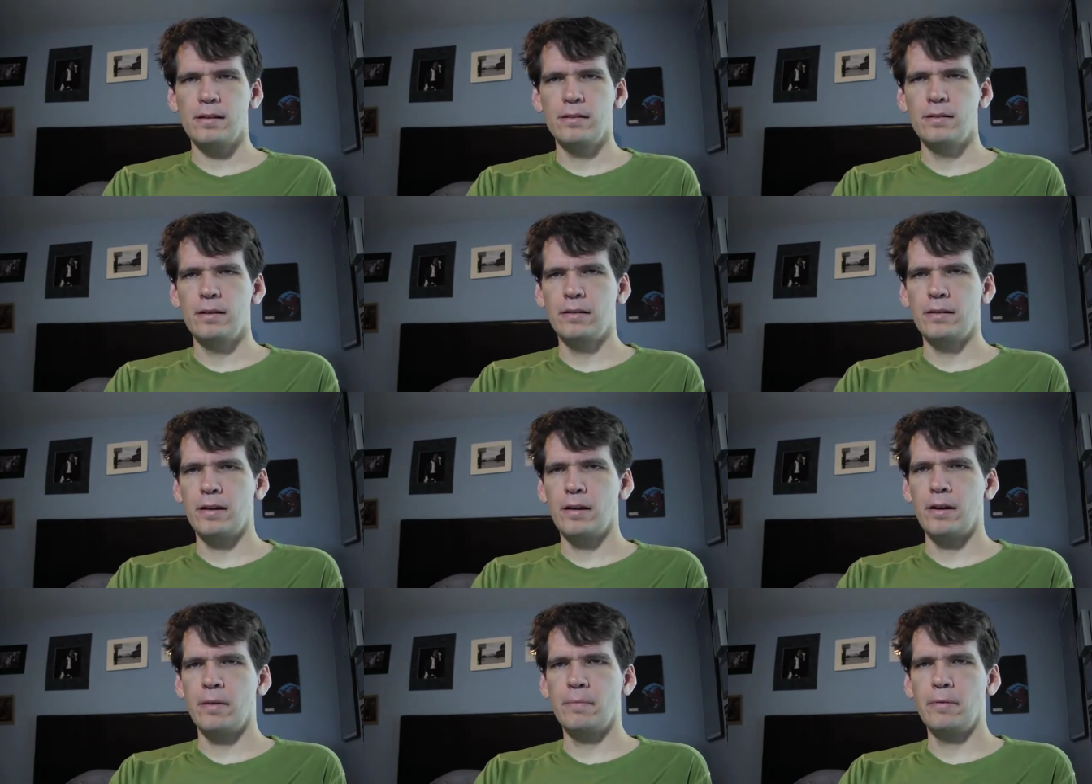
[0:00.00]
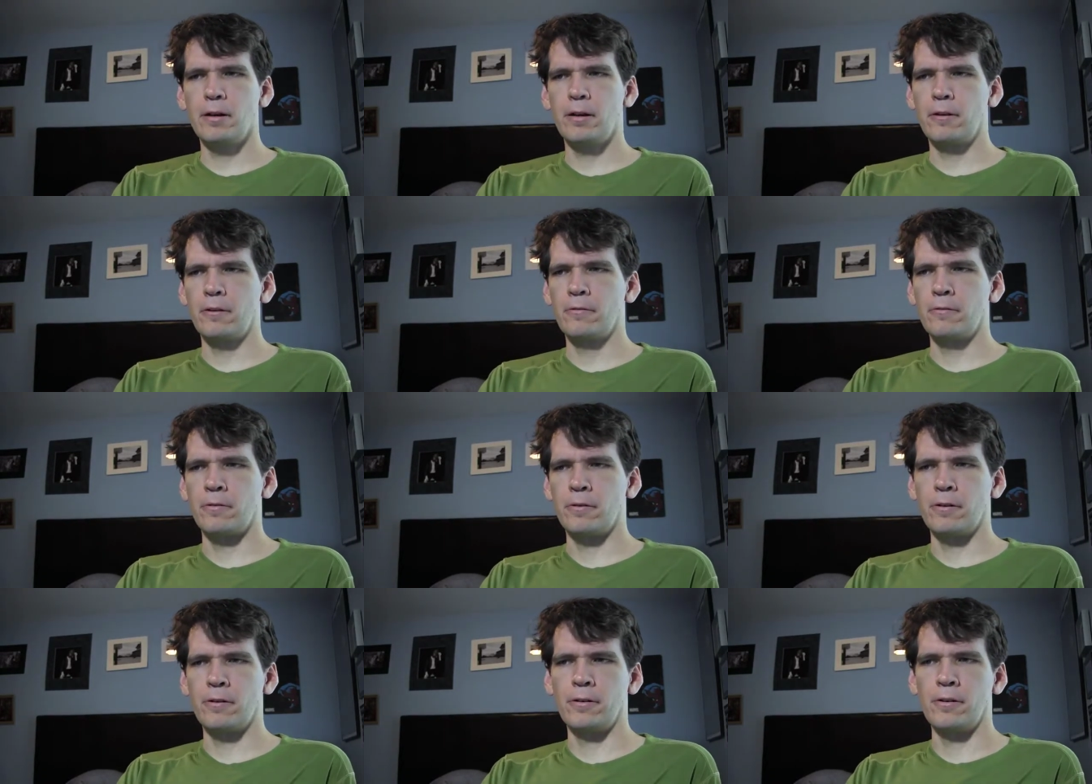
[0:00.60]
the therapist
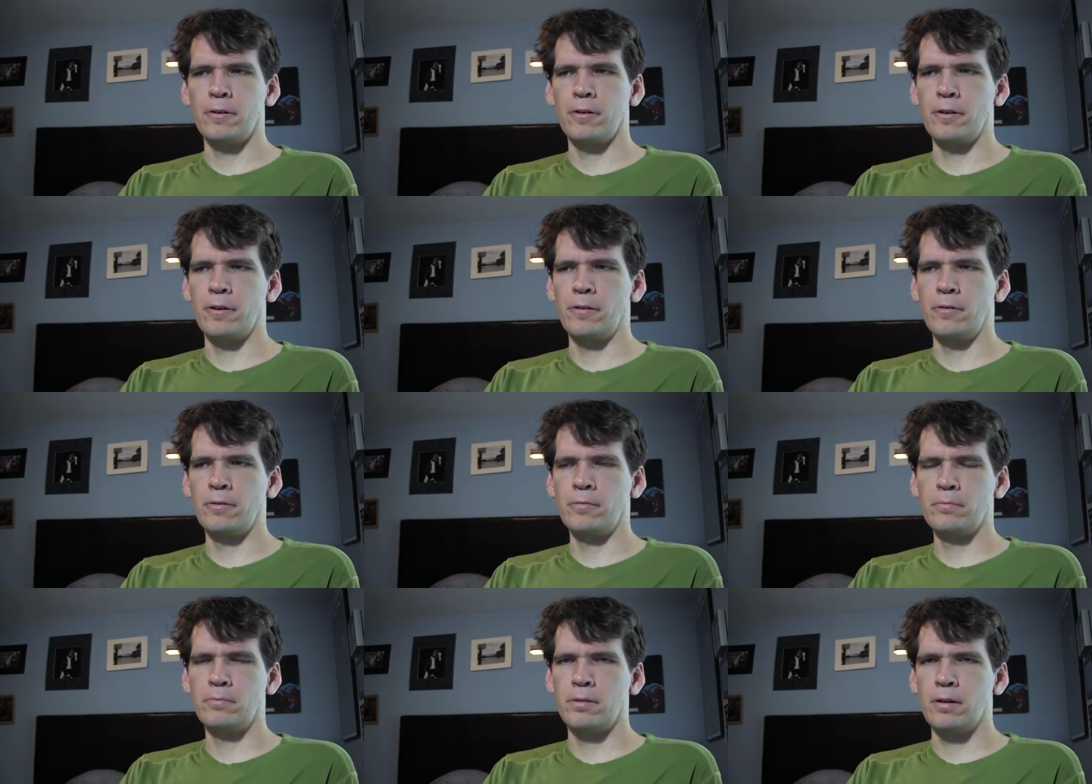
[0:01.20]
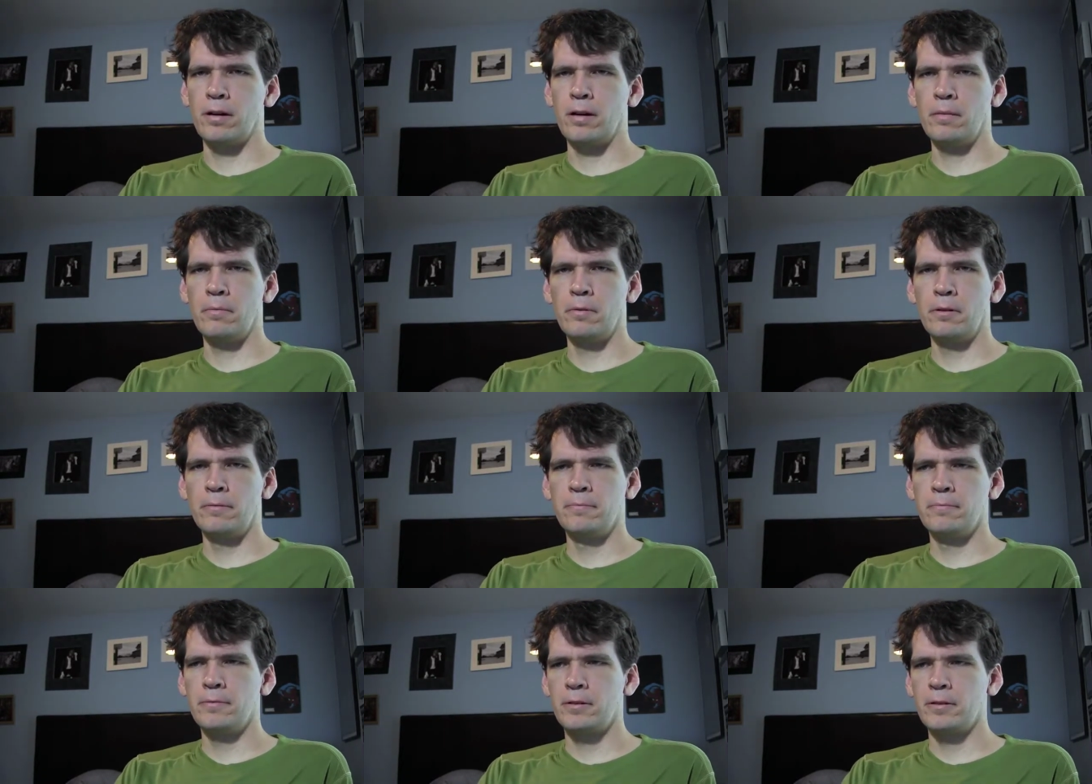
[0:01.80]
for her own
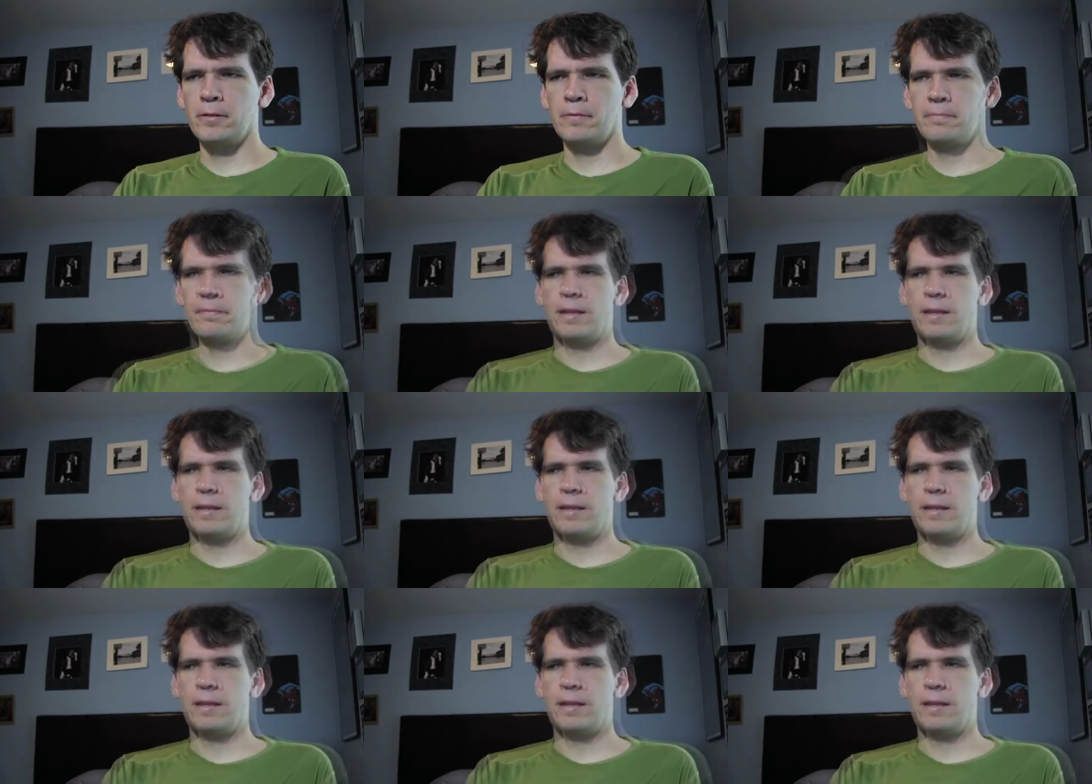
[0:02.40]
problems.